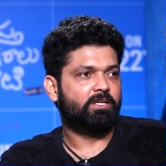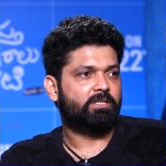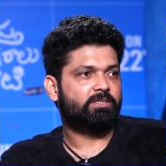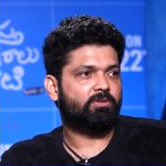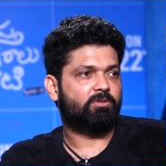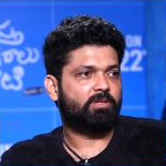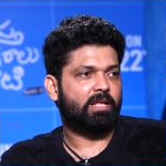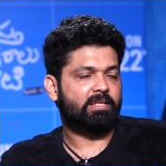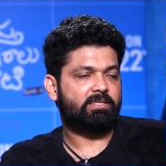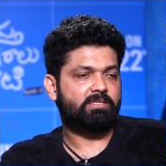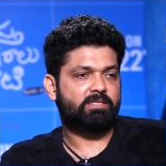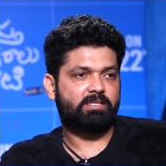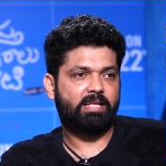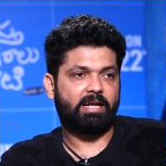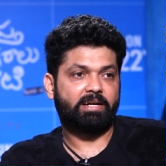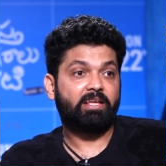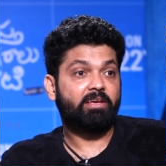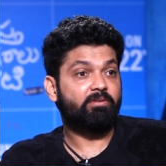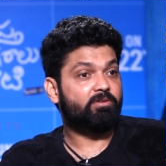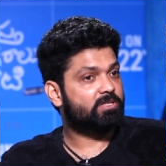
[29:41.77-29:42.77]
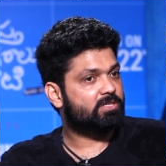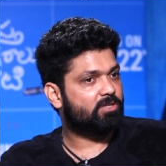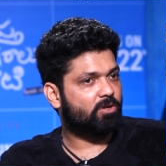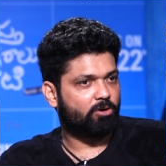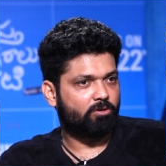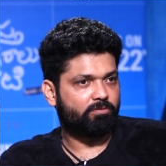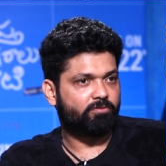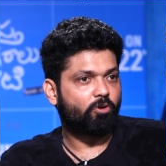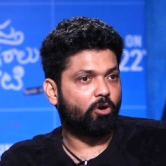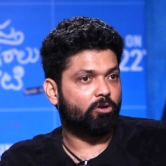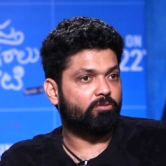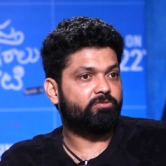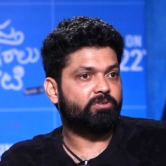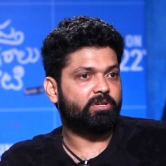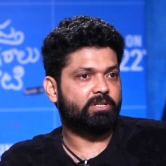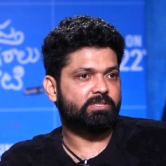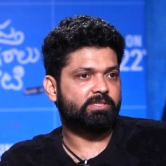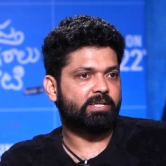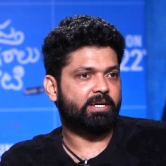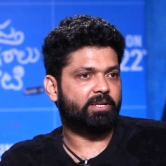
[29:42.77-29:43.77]
So So that's, that gave us a lot of
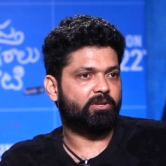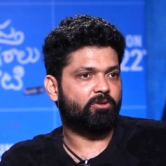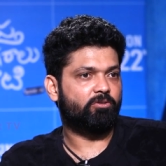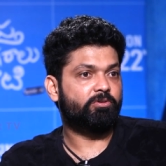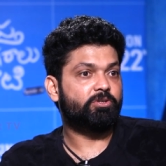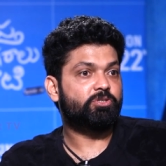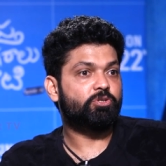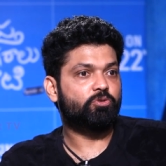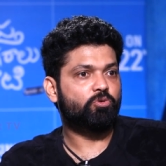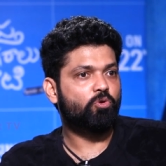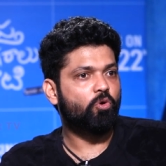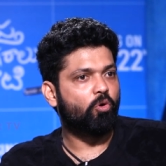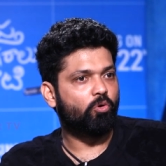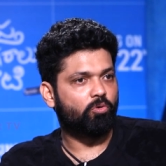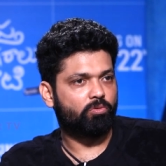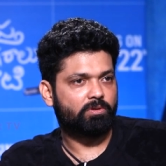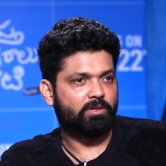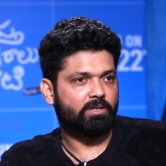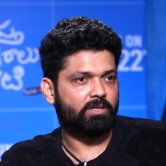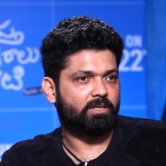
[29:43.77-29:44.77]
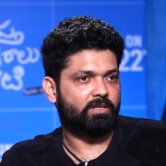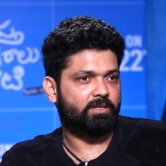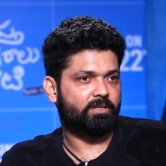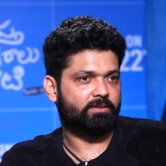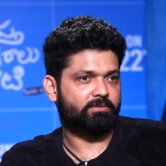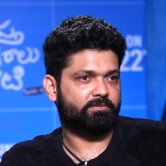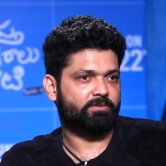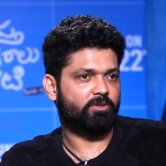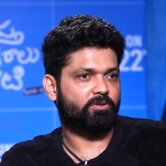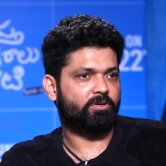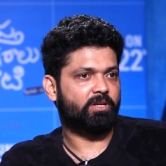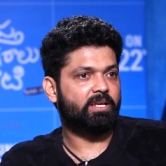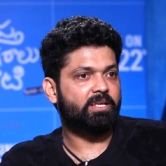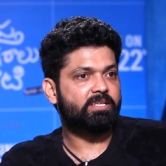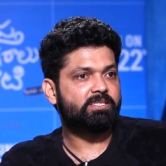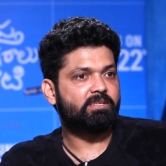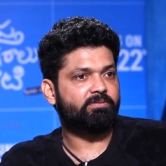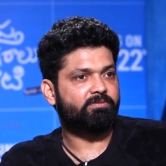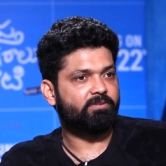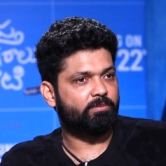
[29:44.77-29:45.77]
confidence that, you know, we should go uh, you know,
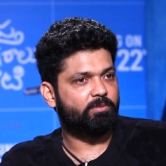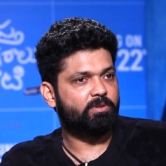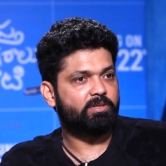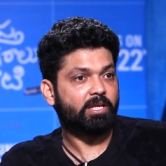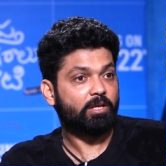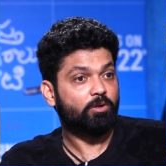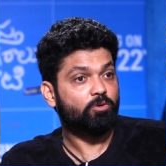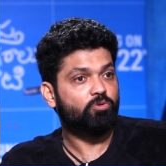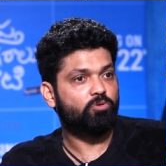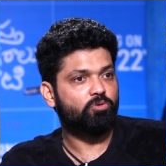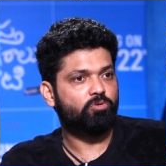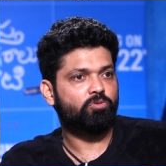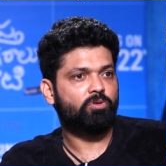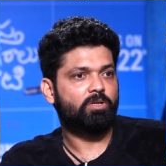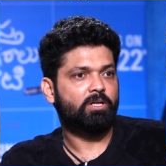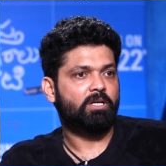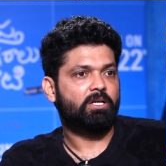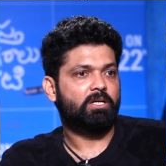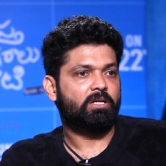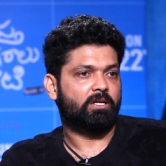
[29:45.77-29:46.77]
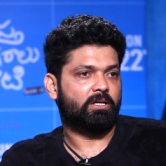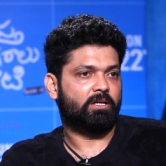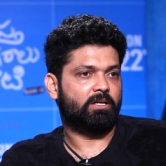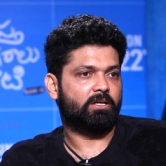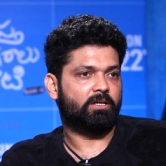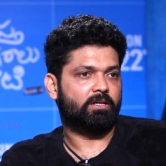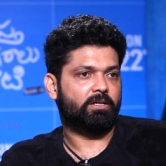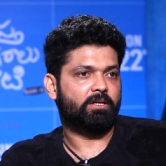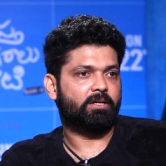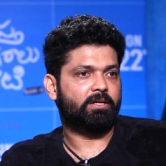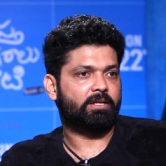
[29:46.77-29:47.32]
release the film in Telugu uh,